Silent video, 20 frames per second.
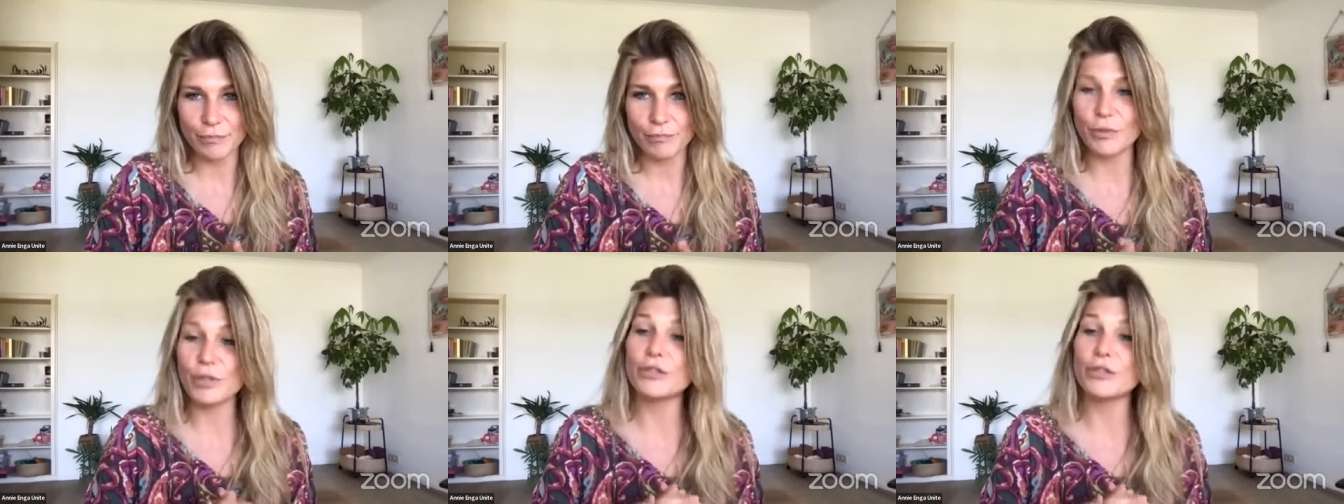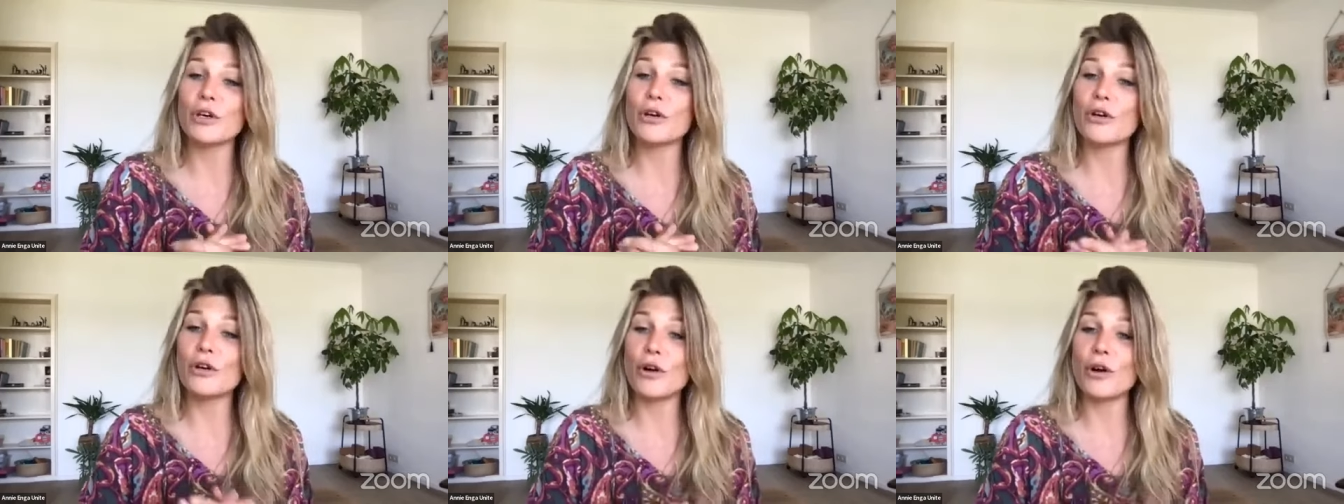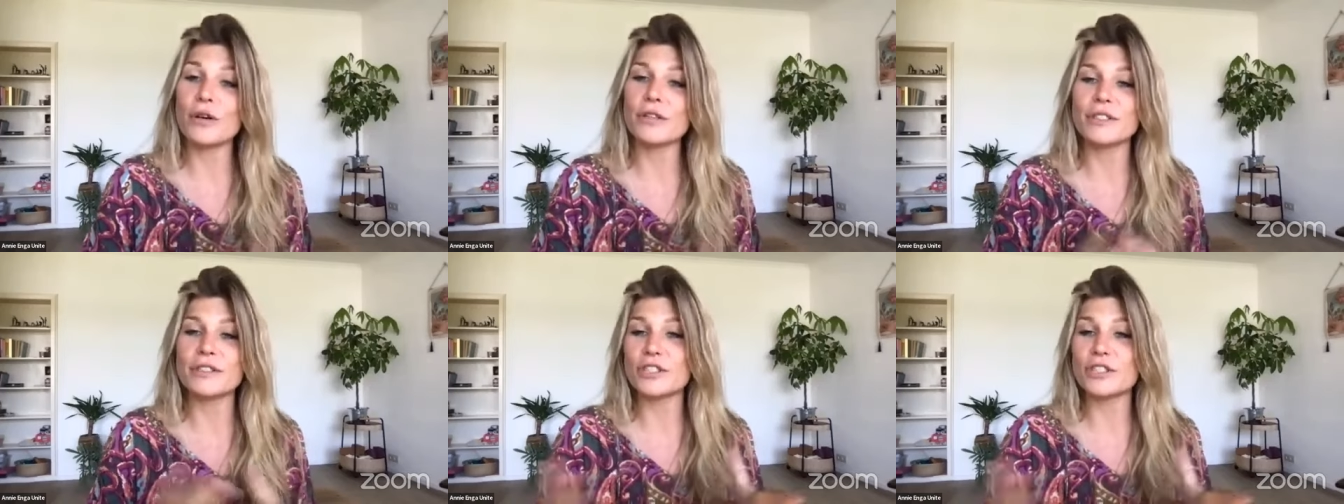
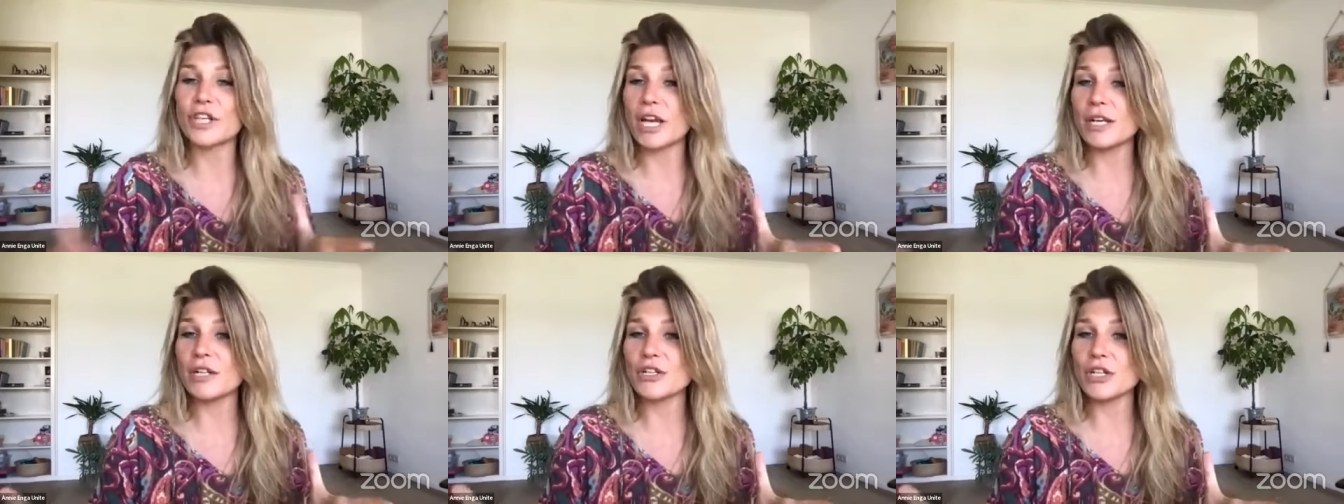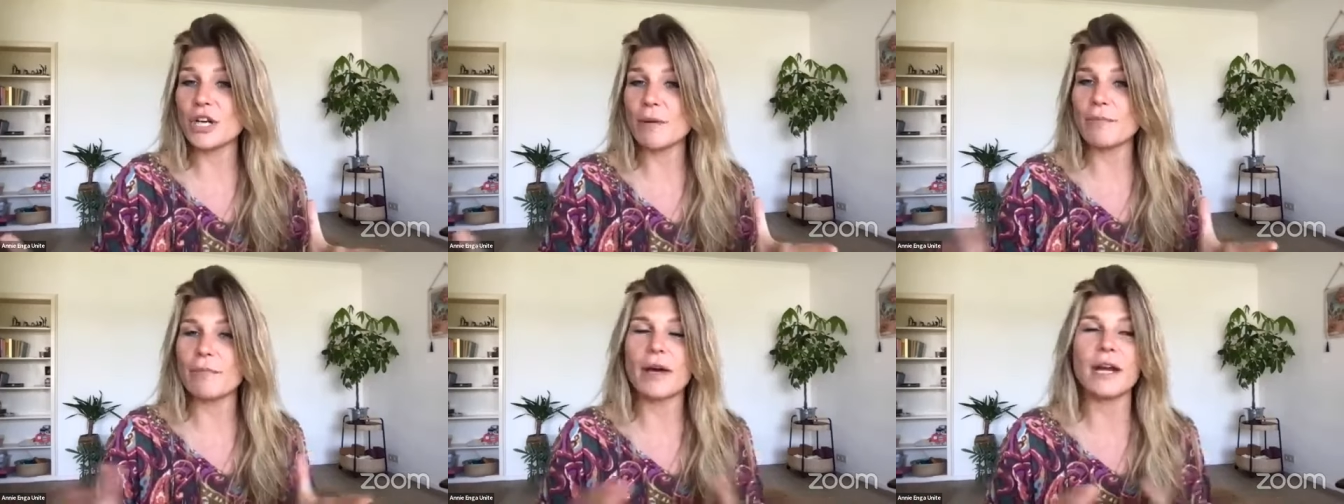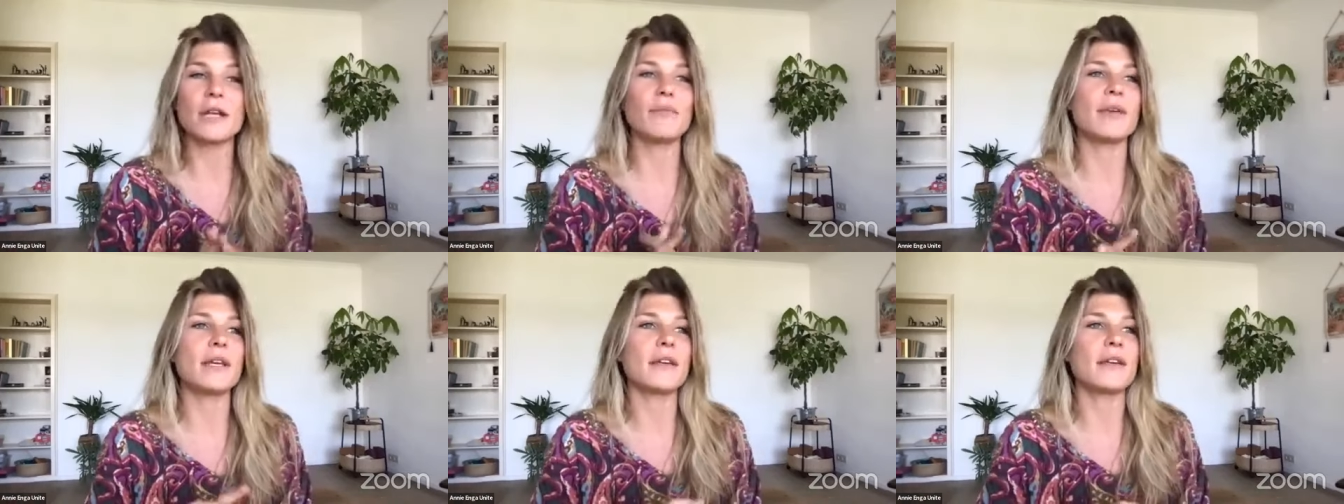
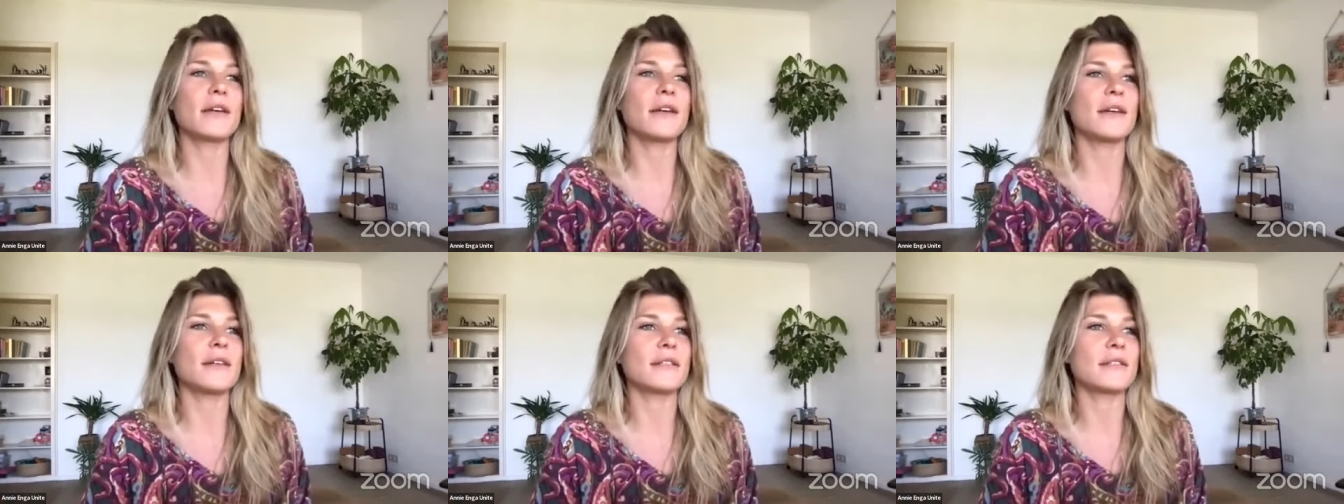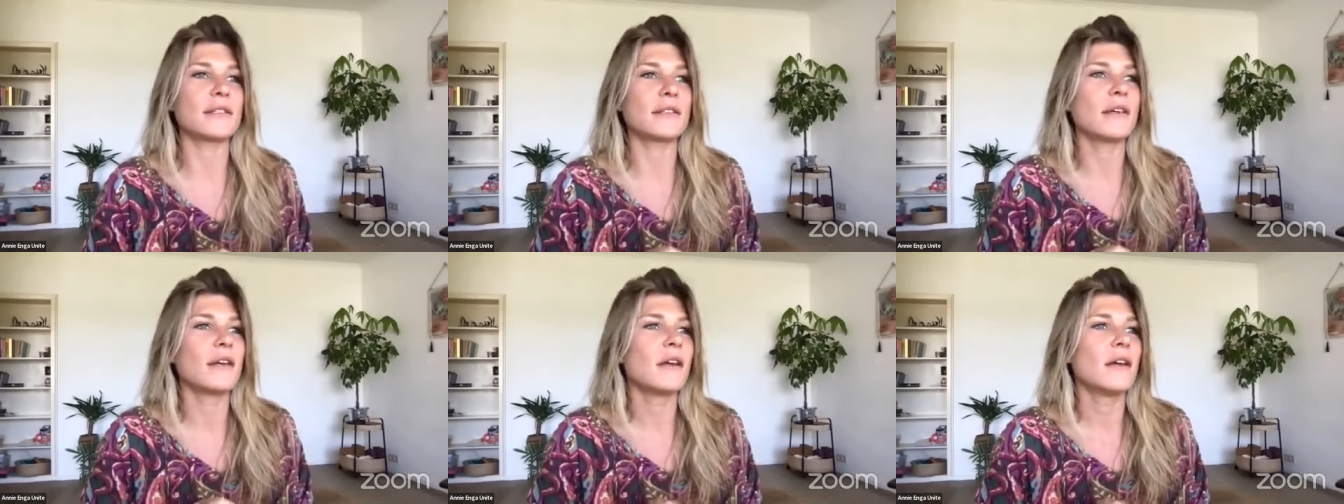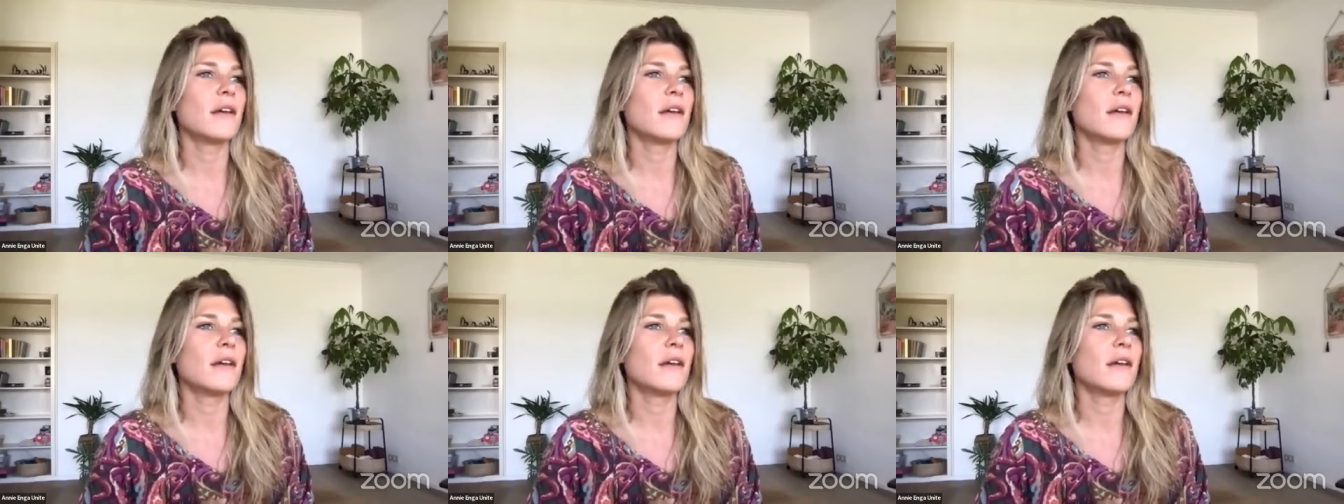because